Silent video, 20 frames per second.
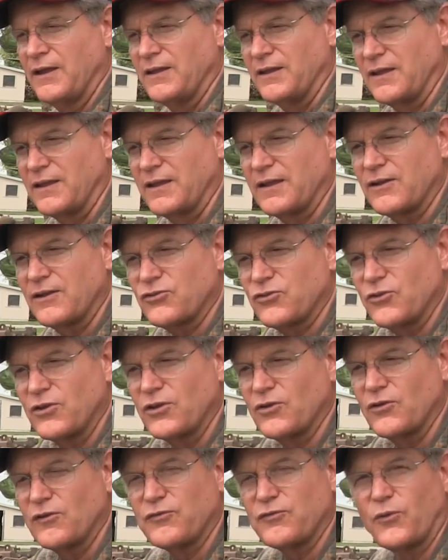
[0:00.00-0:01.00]
you get it so you
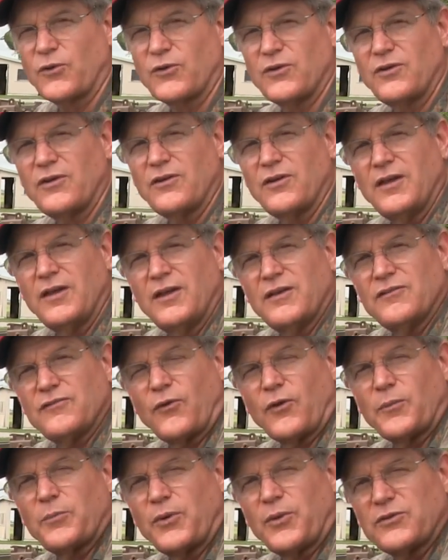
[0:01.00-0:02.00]
can go
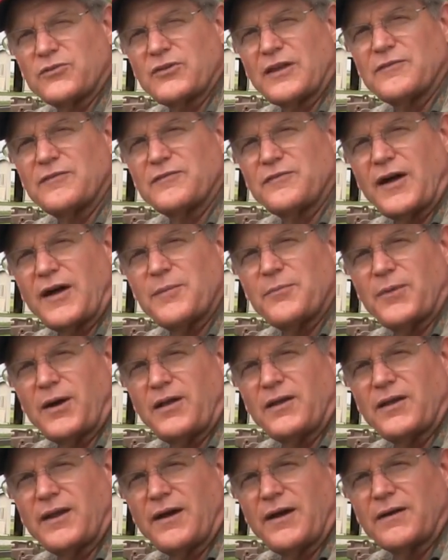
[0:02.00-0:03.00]
4.75
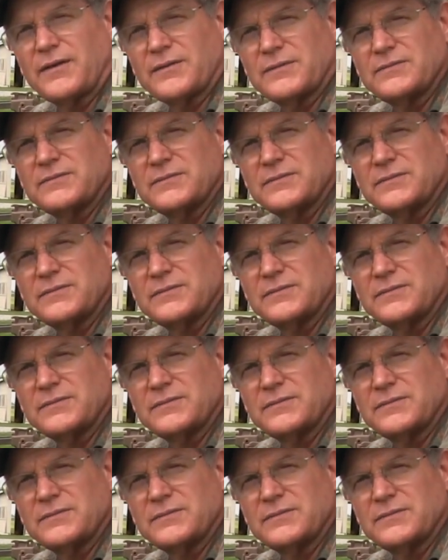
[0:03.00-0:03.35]
mile an hour.